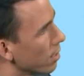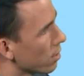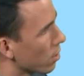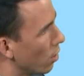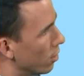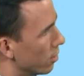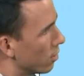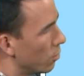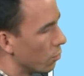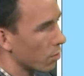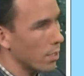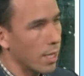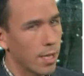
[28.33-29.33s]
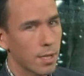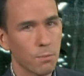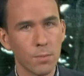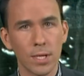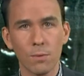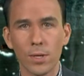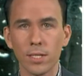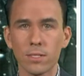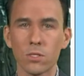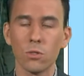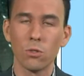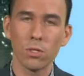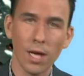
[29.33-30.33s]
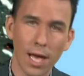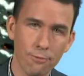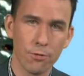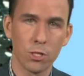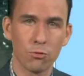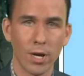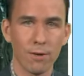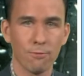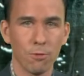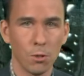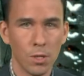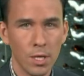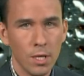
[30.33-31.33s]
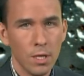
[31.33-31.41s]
Scotland and Northern Ireland, meanwhile, saw average rainfall.